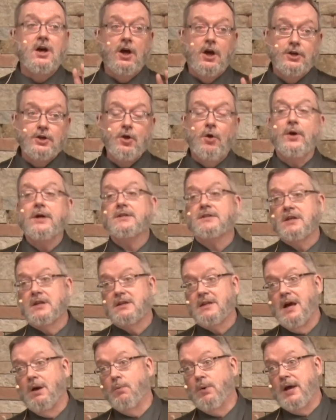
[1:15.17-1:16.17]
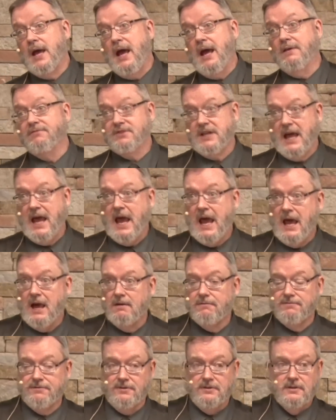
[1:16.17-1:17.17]
anointing that we have to
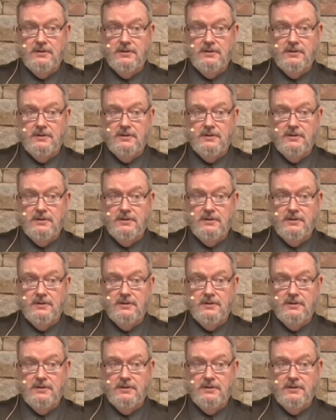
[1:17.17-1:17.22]
have.